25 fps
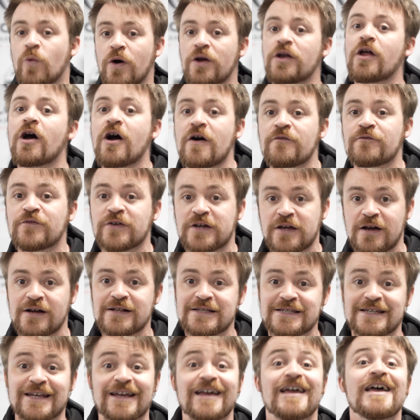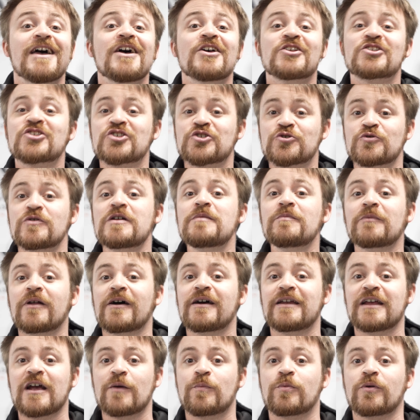one half for cutting,
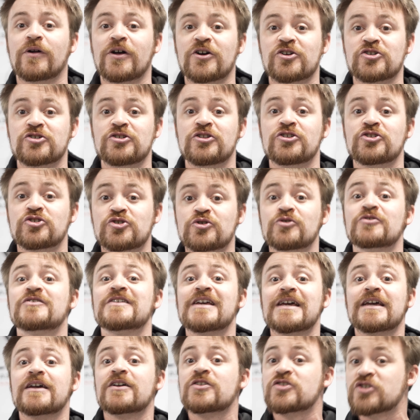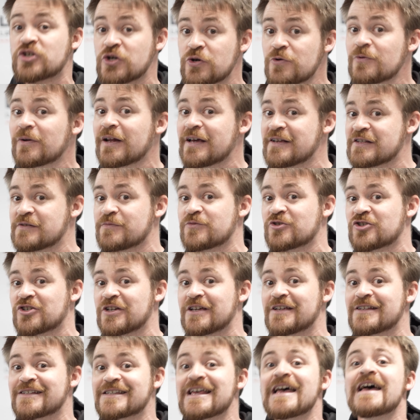streamlining a production that should take 2 laser
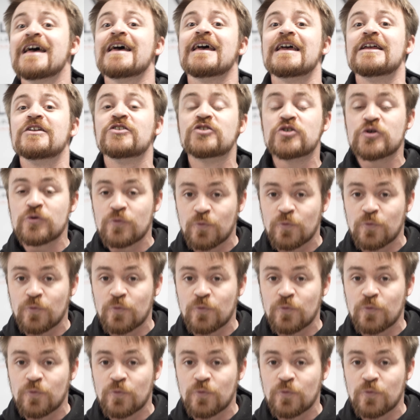machines into